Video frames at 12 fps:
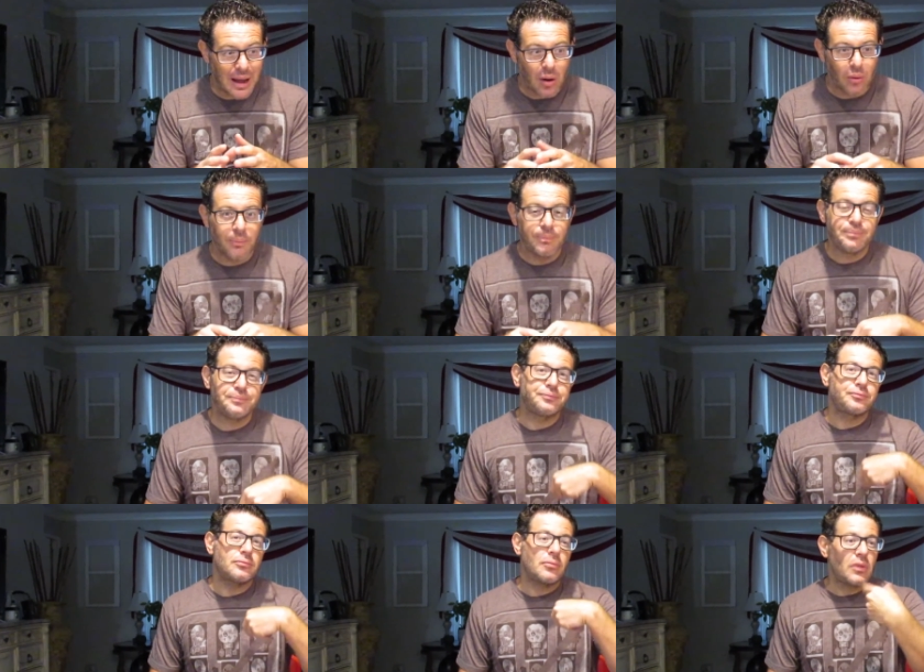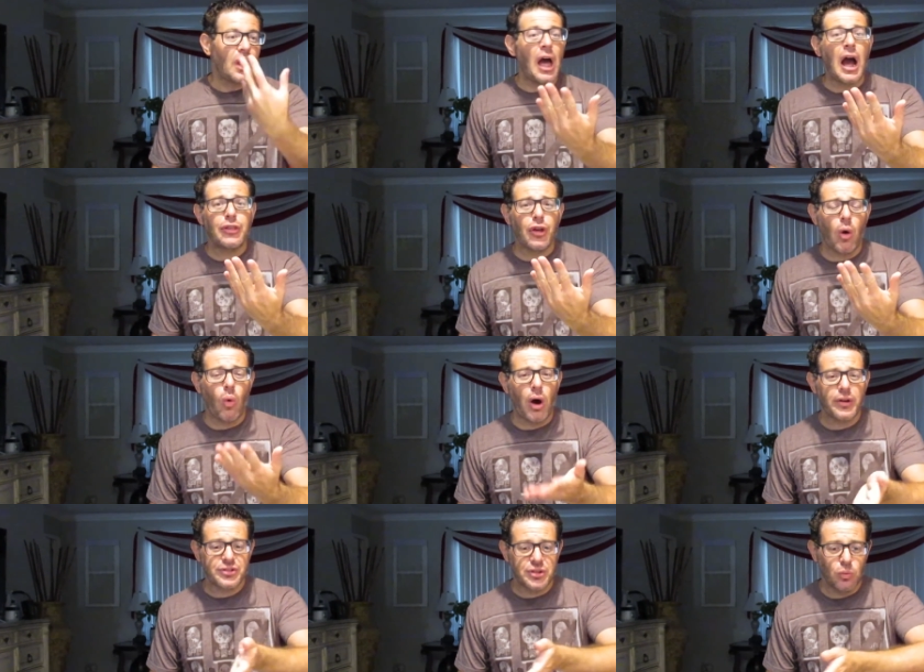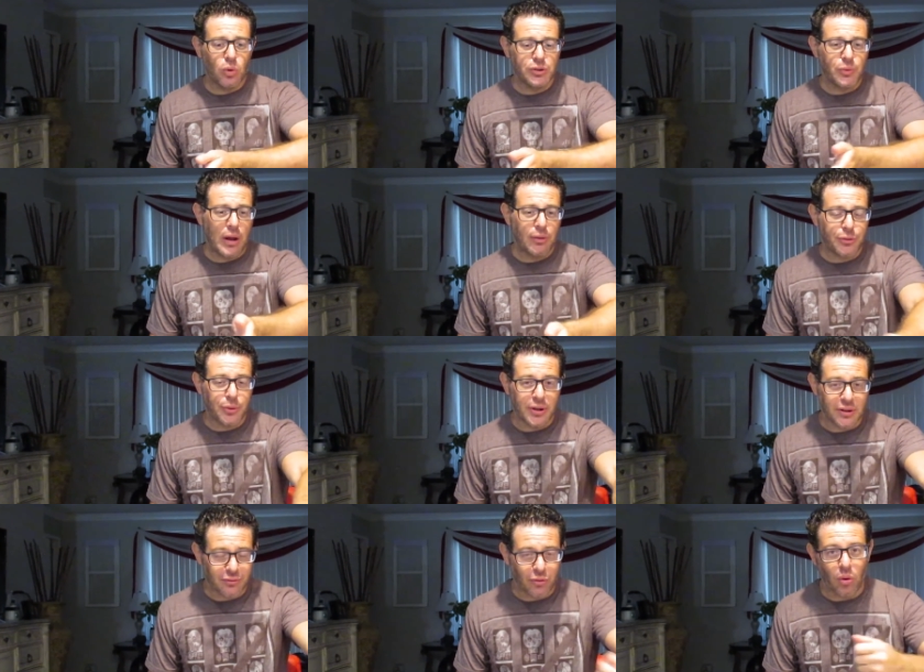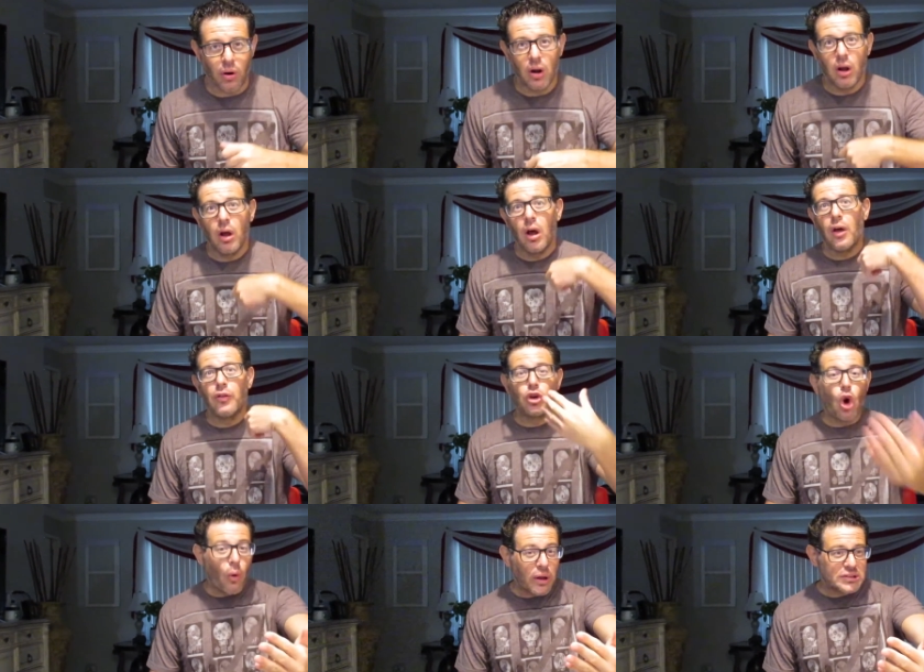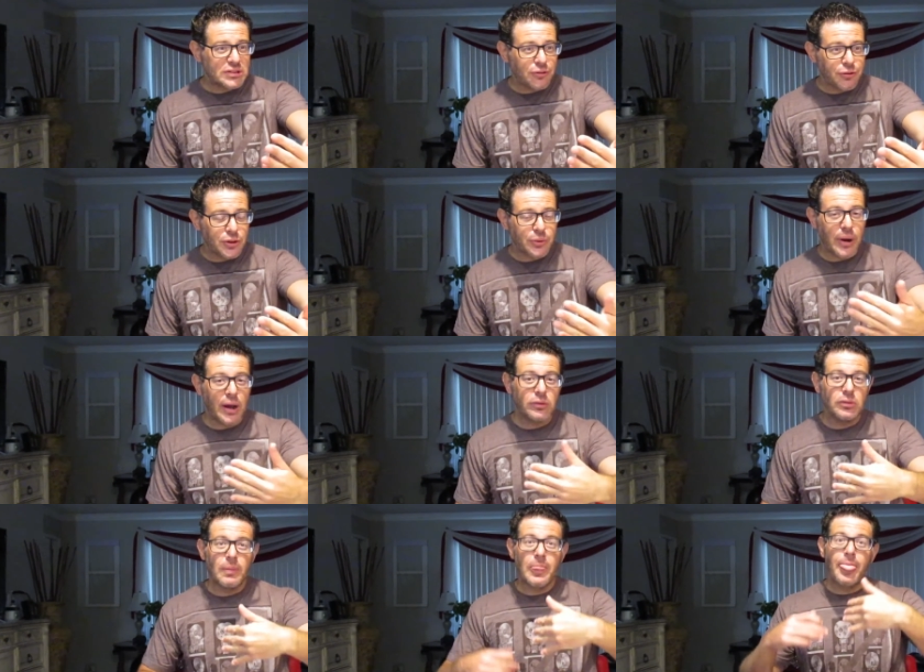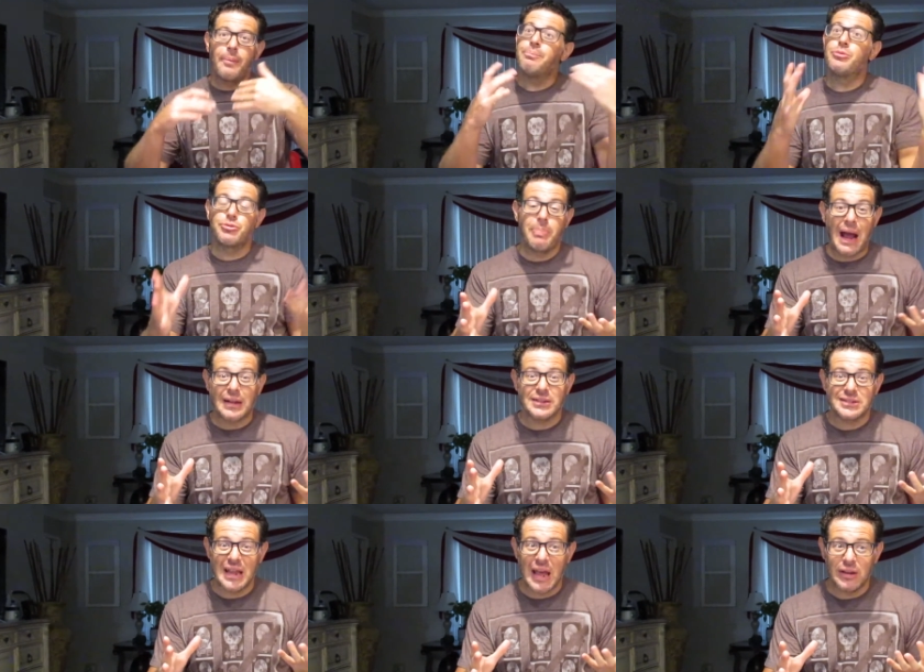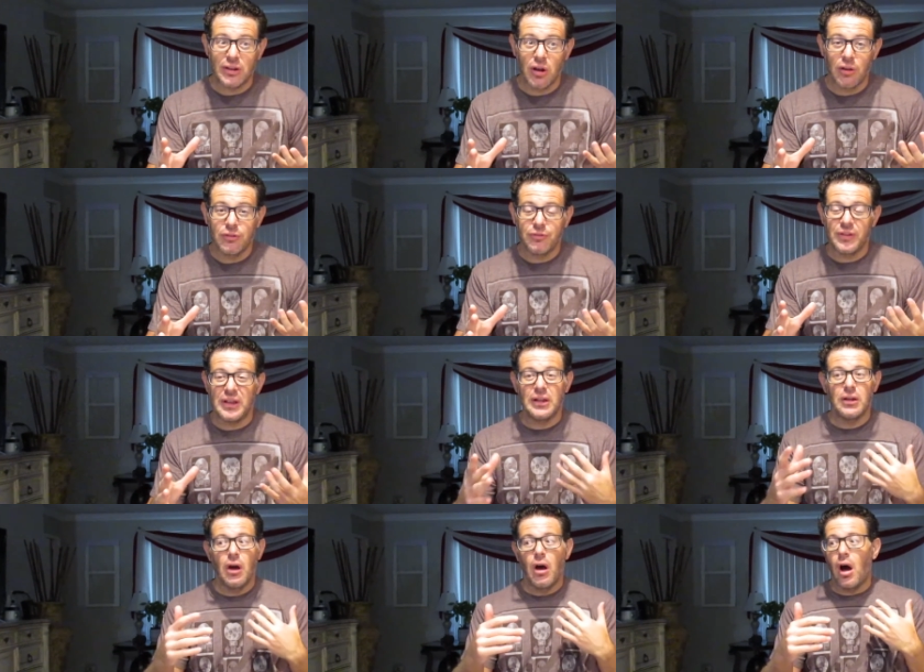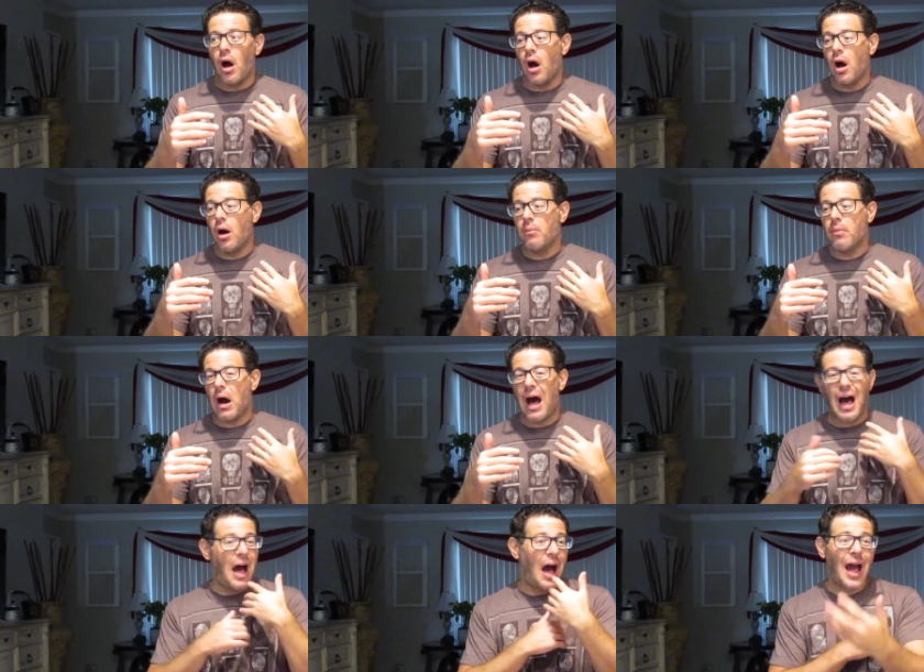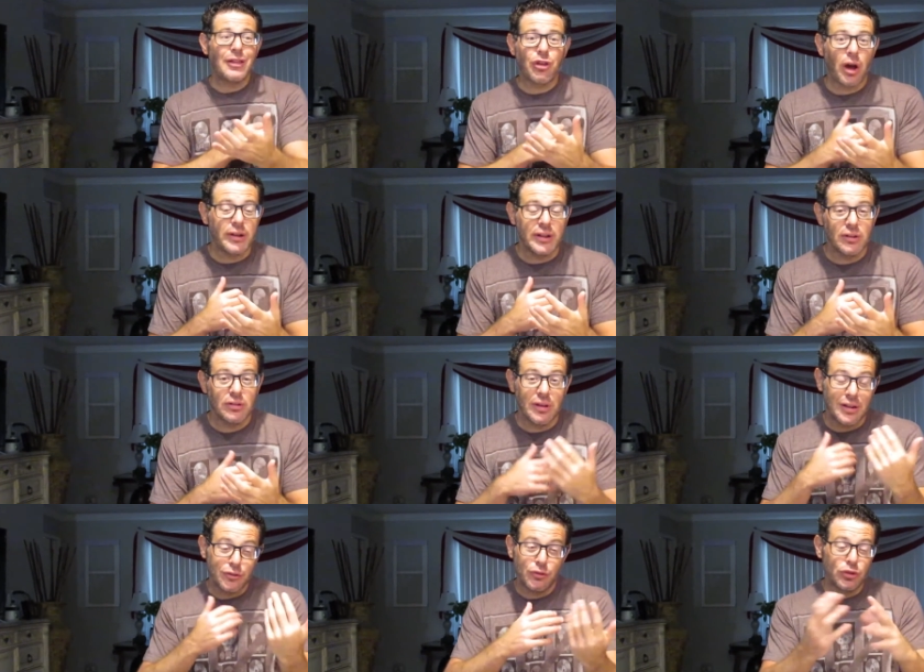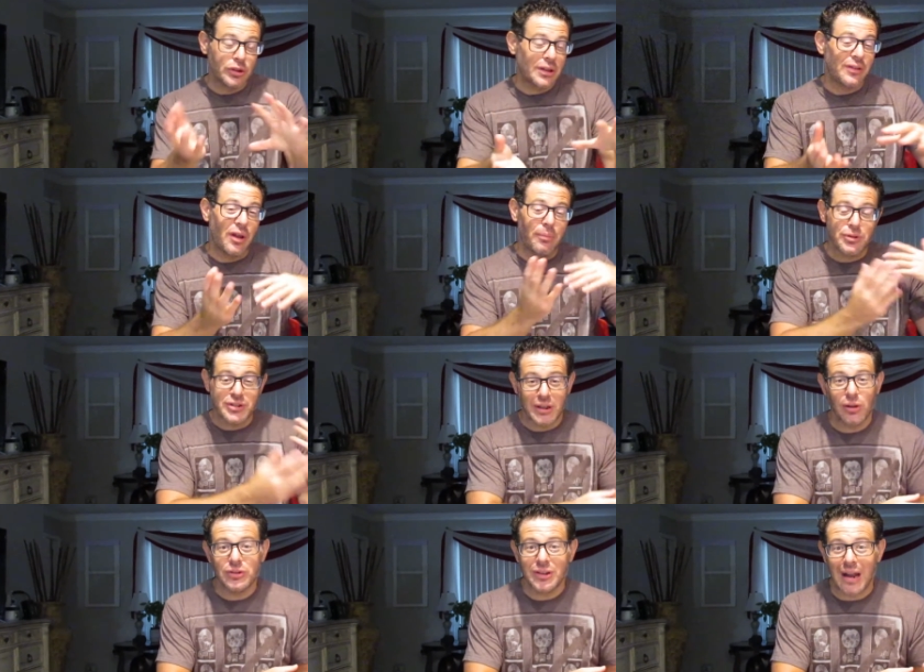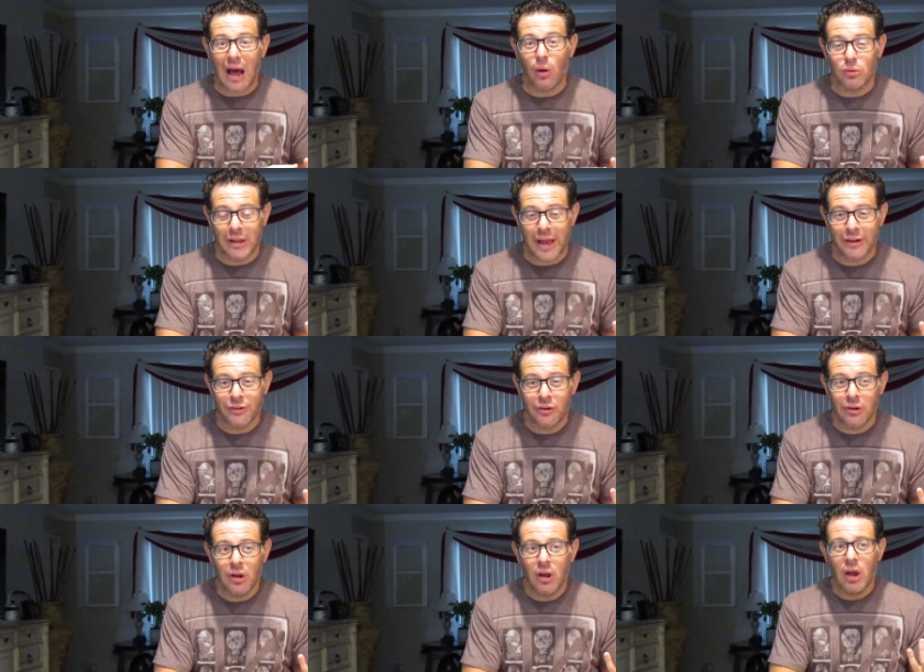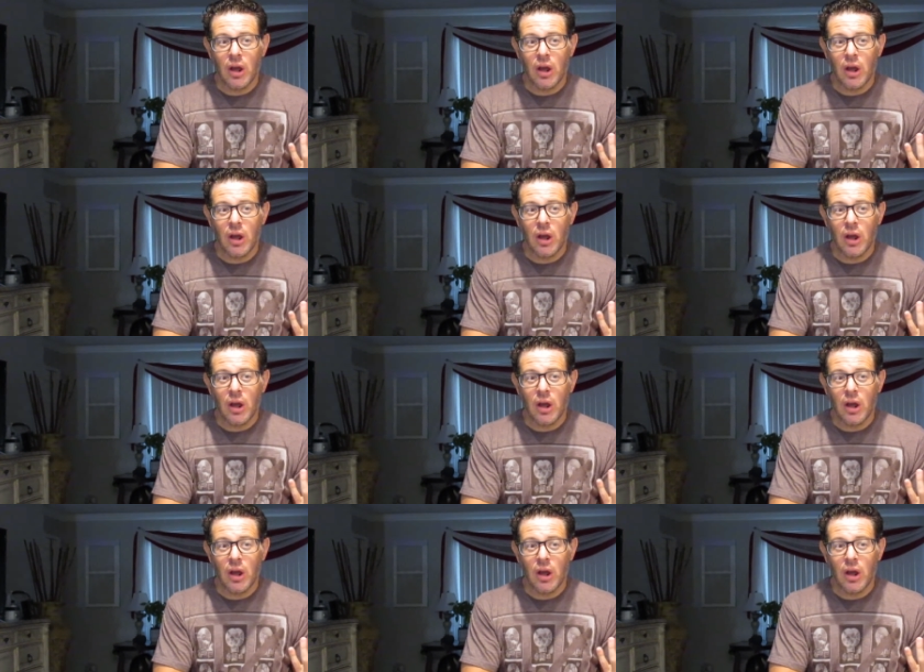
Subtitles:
out. I thought Waterson won round 3 and 4. Going to the 5th round, it was back to standing on the feet. I thought Hill, and if you looked at the numbers, Hill did outland her